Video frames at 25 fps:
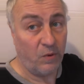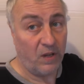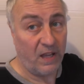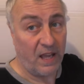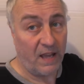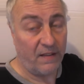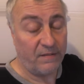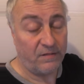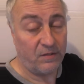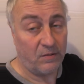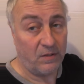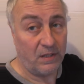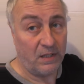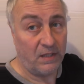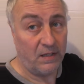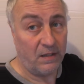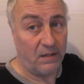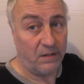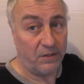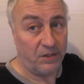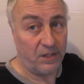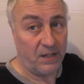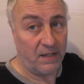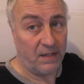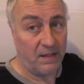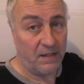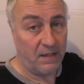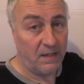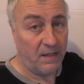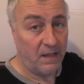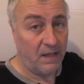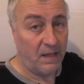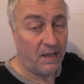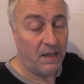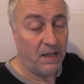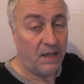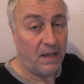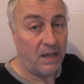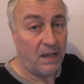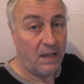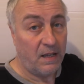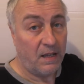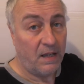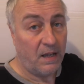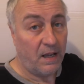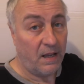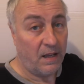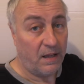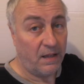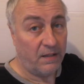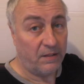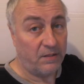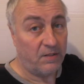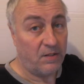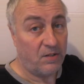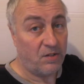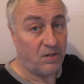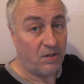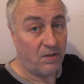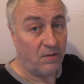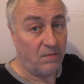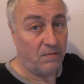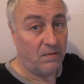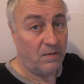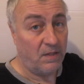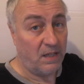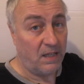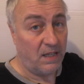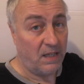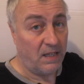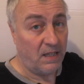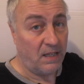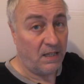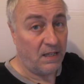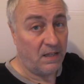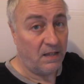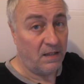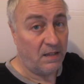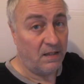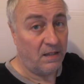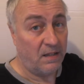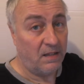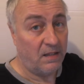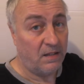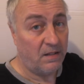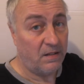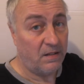we have to enlarge it to suit the